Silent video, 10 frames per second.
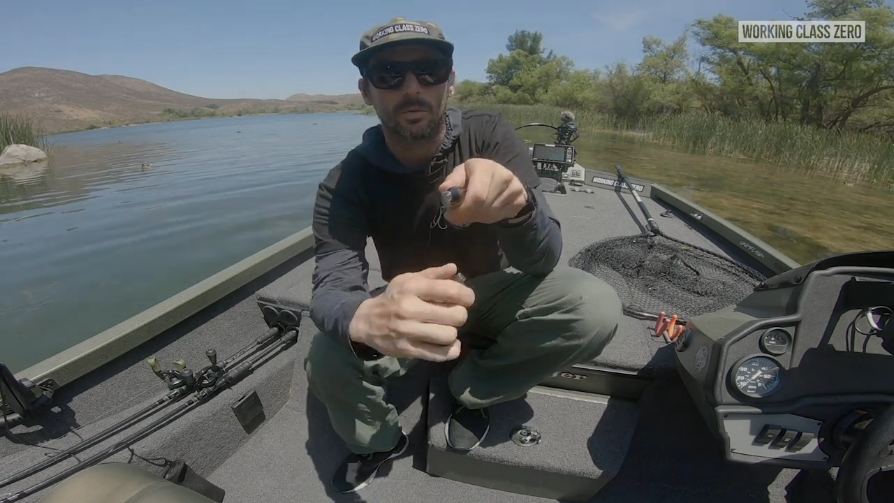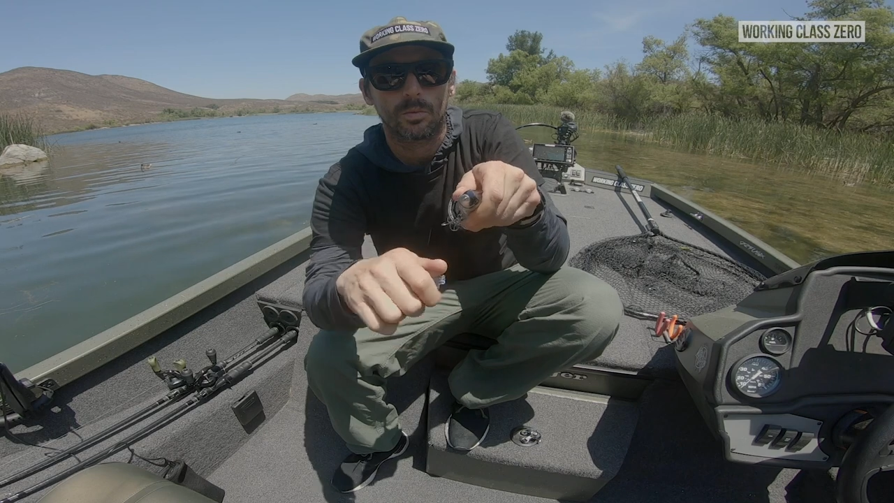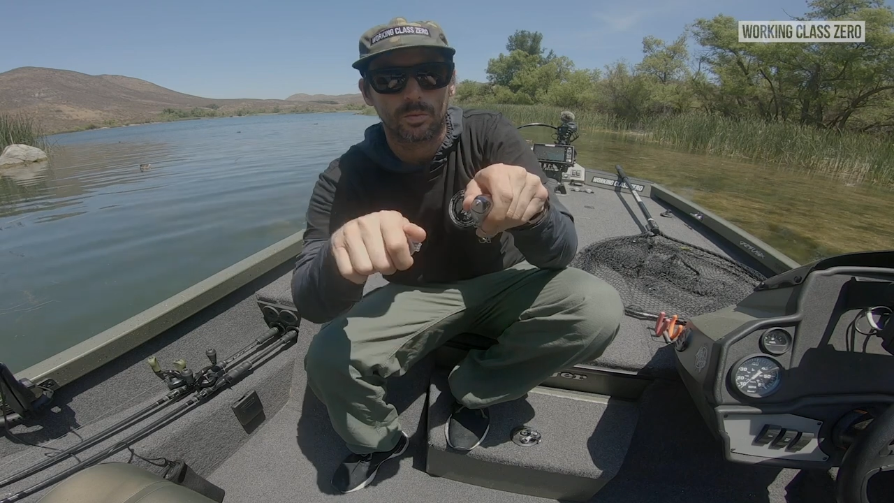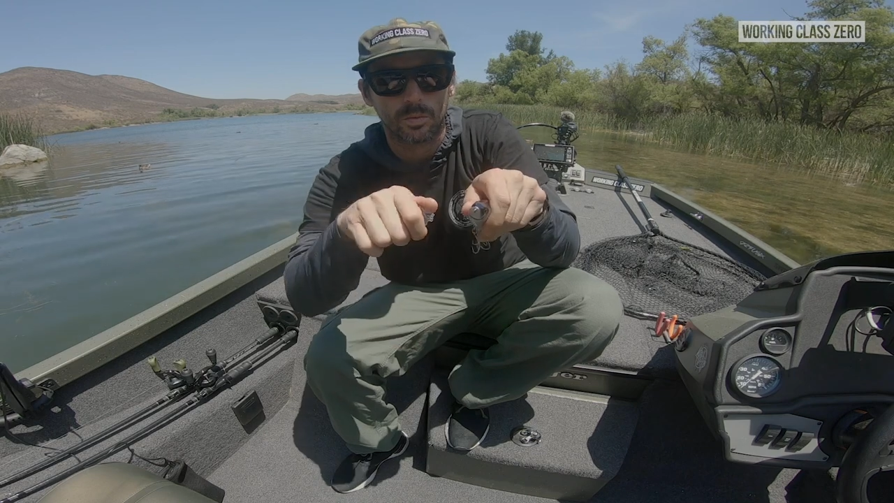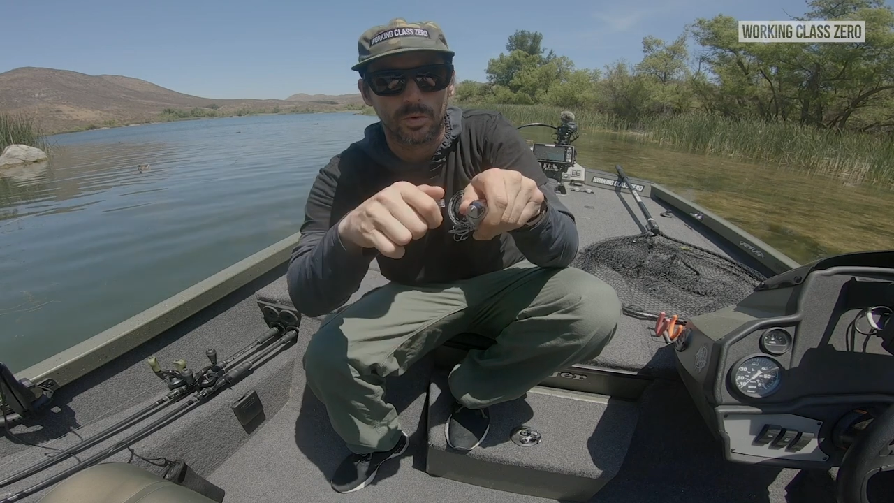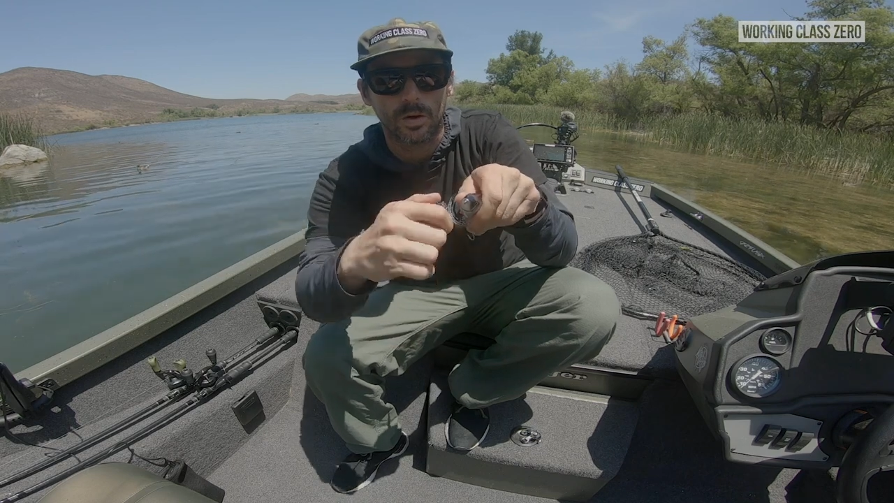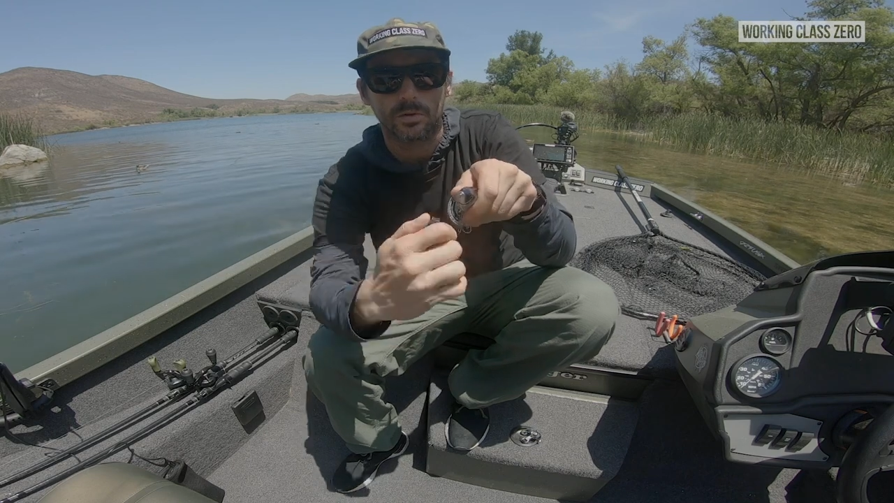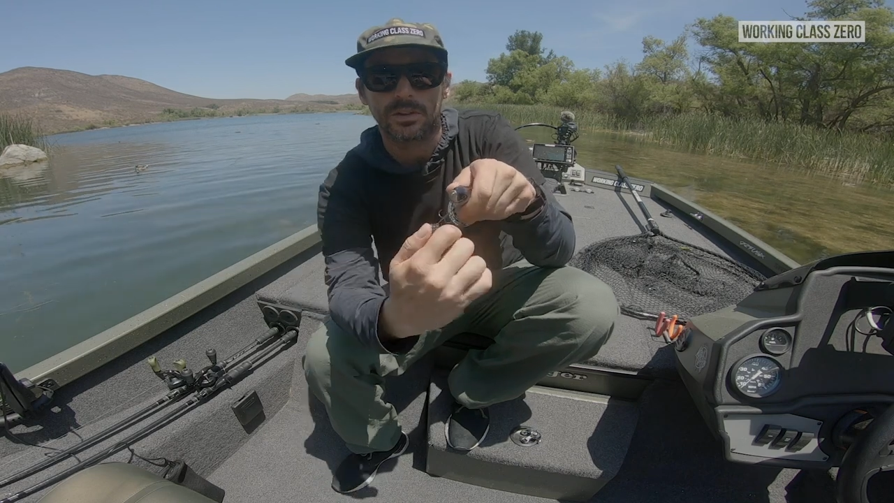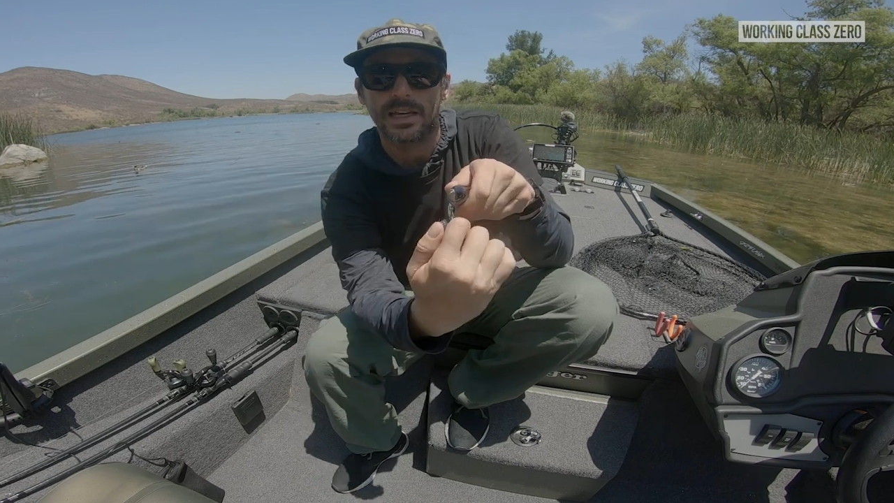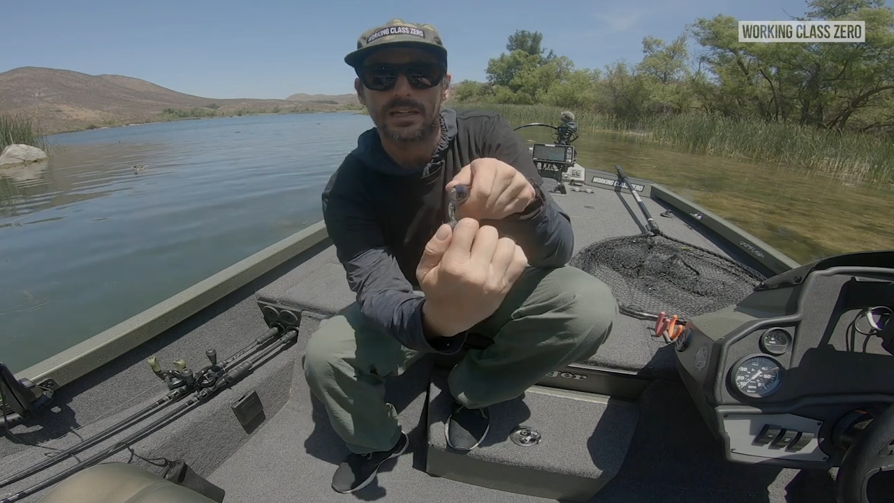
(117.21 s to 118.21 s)

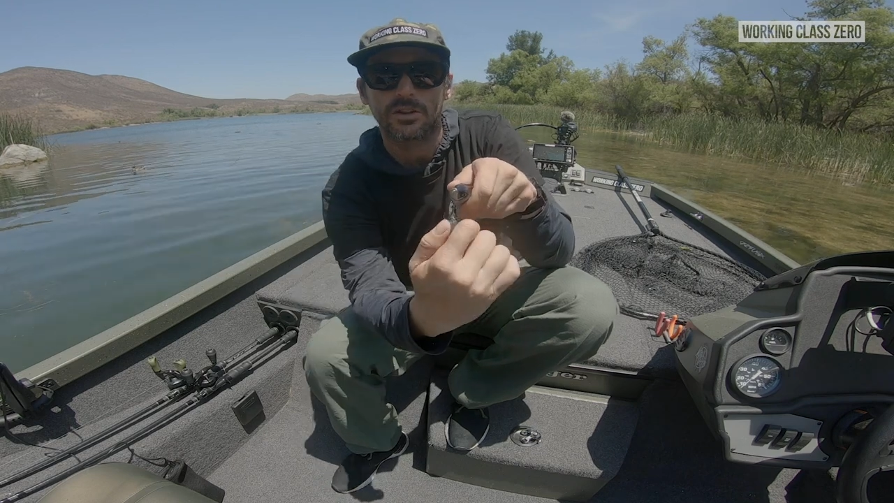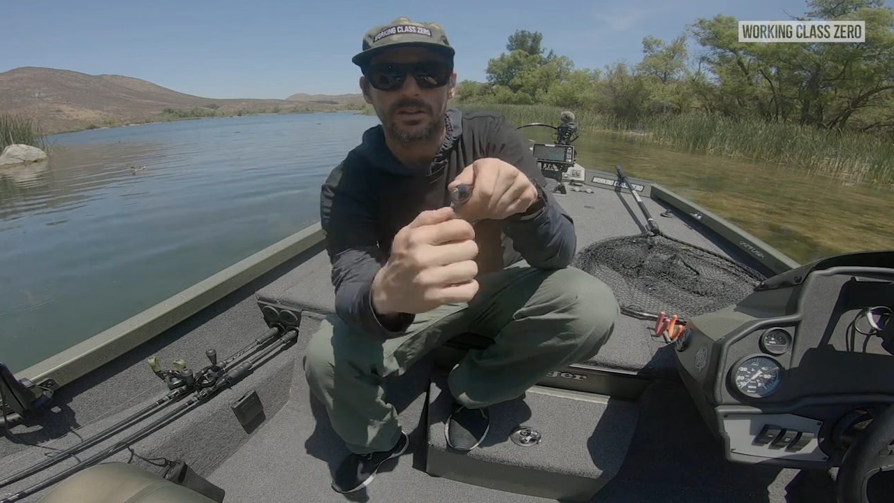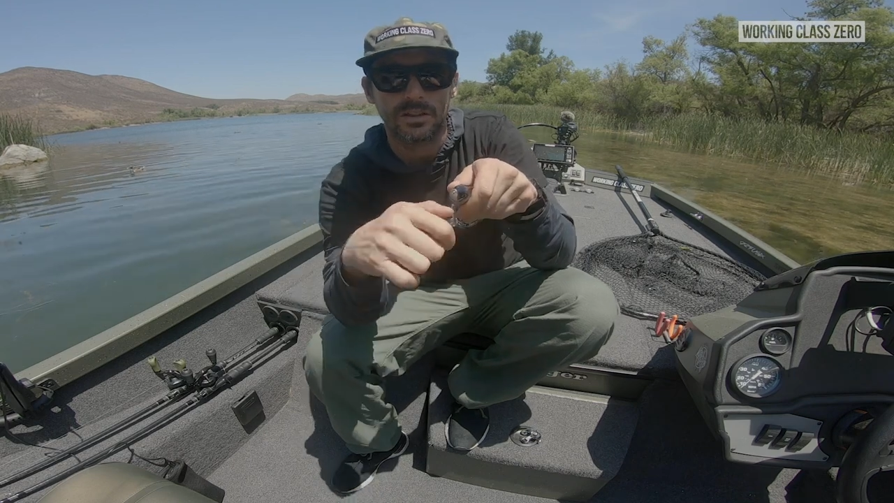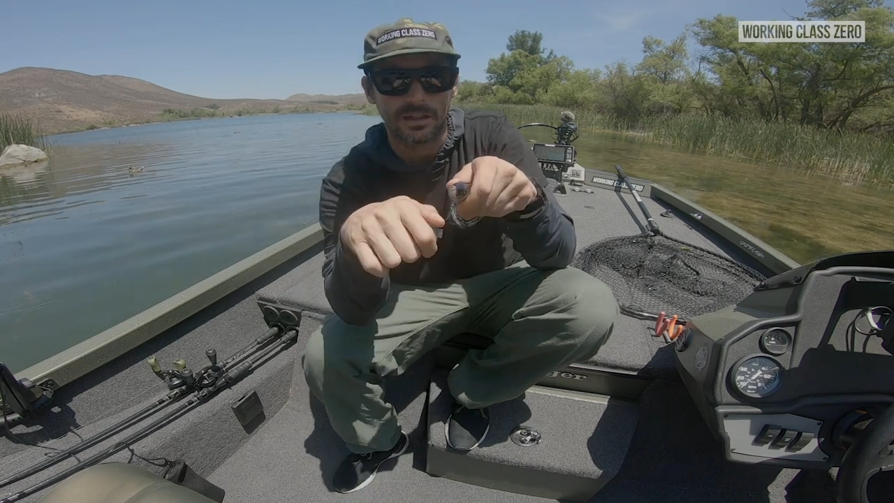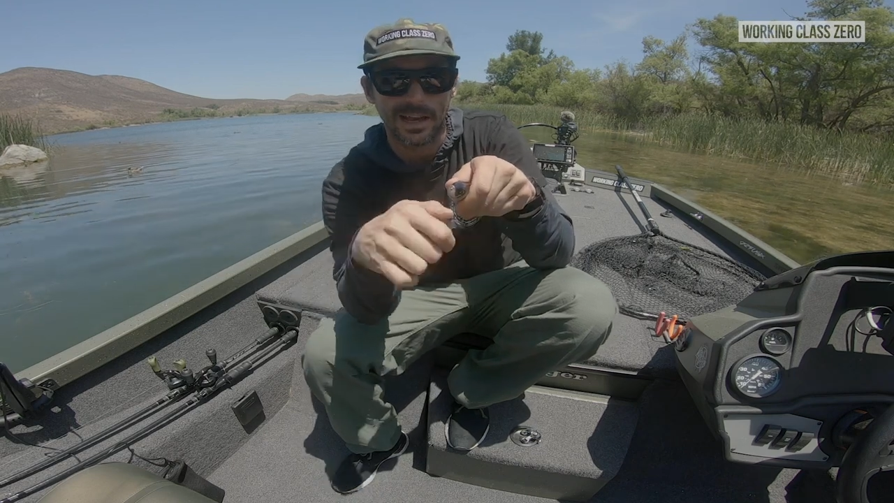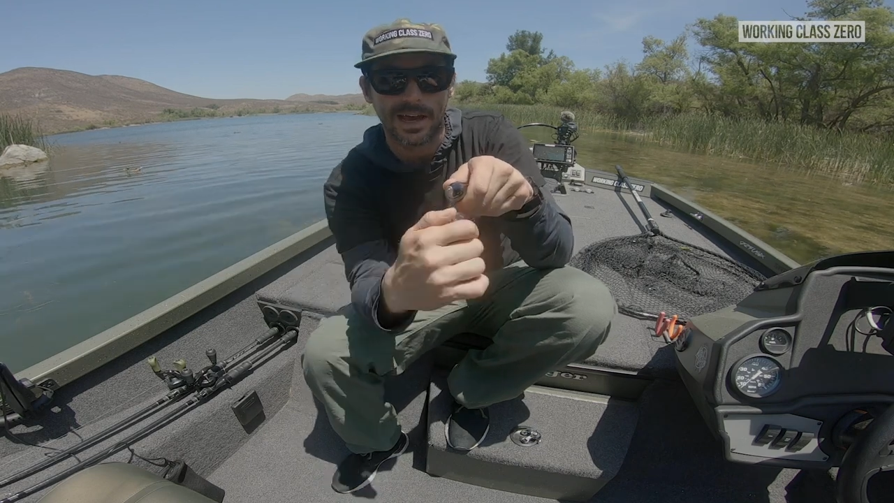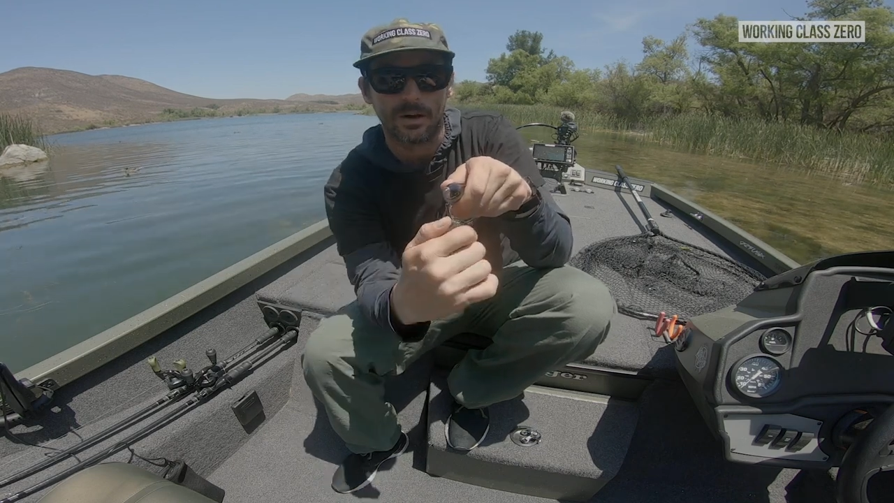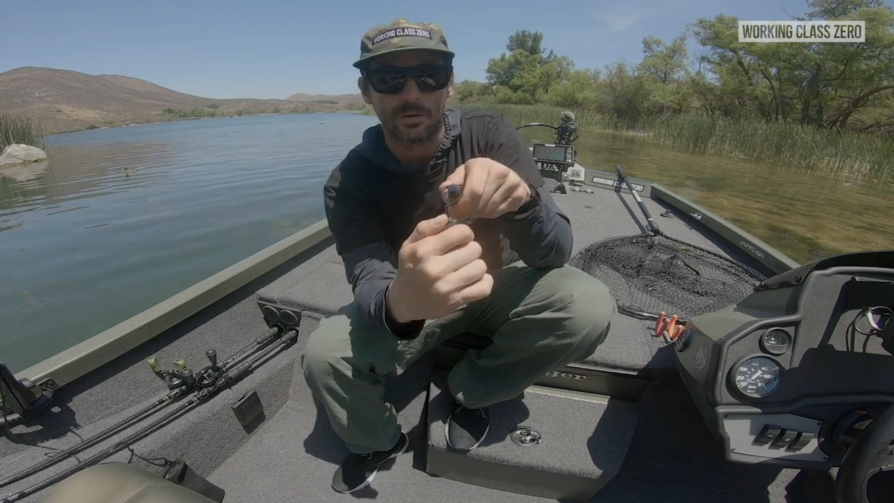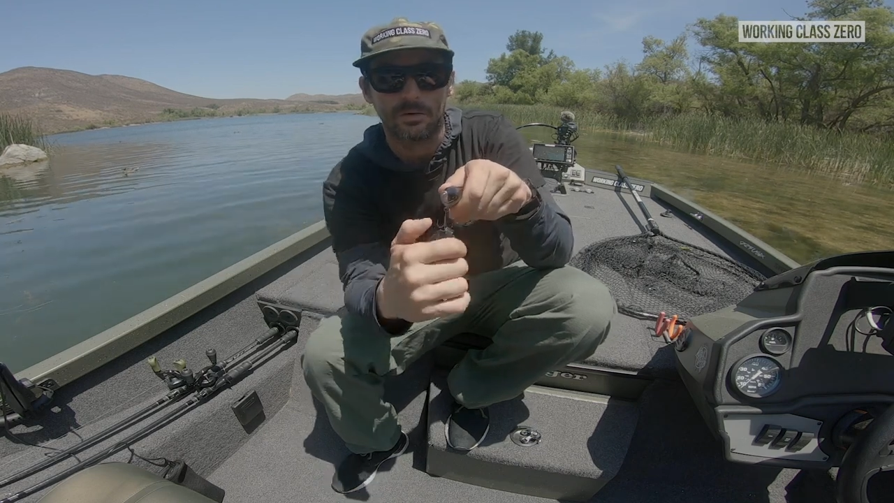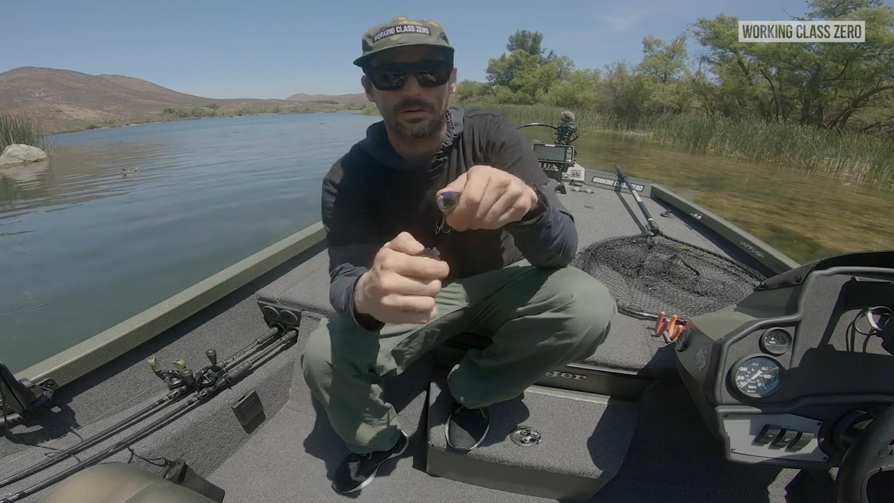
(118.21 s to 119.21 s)
rotation out.